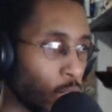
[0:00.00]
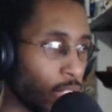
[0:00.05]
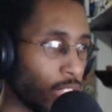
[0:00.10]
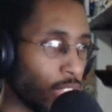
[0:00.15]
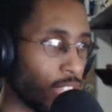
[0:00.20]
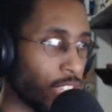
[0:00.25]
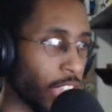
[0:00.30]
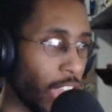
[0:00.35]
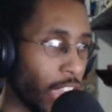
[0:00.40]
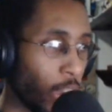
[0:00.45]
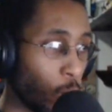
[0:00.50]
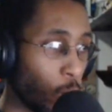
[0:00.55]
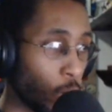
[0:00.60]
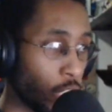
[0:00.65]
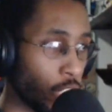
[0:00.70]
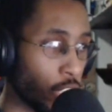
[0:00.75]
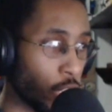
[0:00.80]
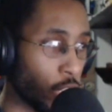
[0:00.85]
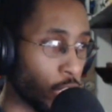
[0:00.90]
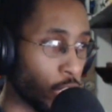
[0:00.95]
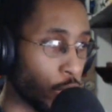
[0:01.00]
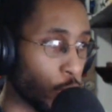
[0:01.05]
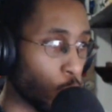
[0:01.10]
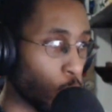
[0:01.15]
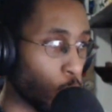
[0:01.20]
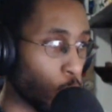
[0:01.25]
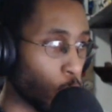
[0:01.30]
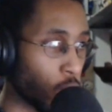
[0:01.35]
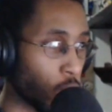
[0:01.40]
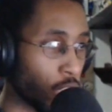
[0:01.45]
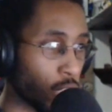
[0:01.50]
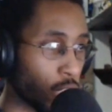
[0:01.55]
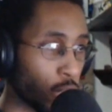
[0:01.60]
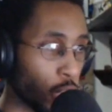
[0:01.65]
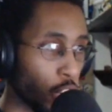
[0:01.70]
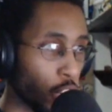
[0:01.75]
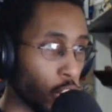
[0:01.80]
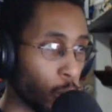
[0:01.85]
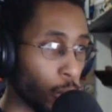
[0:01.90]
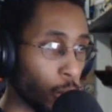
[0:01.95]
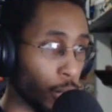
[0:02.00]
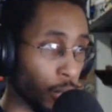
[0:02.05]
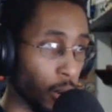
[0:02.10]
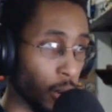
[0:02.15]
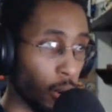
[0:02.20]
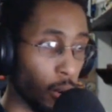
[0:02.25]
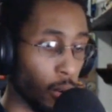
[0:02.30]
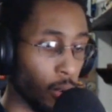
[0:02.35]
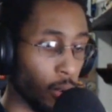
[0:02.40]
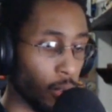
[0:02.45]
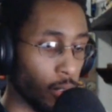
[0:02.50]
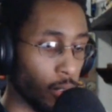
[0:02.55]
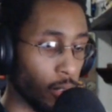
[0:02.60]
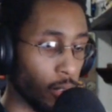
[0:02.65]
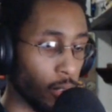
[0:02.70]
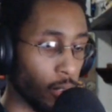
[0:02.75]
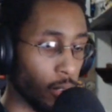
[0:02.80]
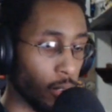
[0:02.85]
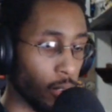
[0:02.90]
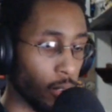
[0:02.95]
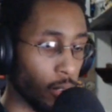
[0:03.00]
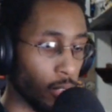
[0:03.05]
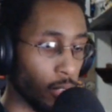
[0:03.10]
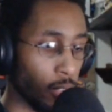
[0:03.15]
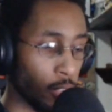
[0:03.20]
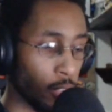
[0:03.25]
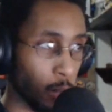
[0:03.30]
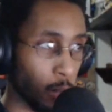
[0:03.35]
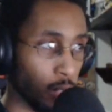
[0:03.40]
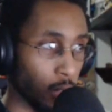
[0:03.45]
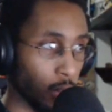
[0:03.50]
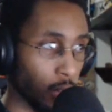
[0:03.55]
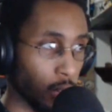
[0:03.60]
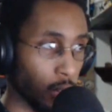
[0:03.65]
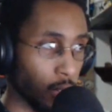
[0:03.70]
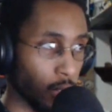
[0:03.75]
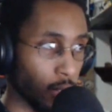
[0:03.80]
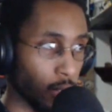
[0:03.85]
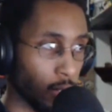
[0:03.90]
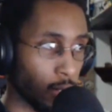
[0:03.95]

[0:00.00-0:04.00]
Yeah, which is a noble goal, as far as I'm concerned.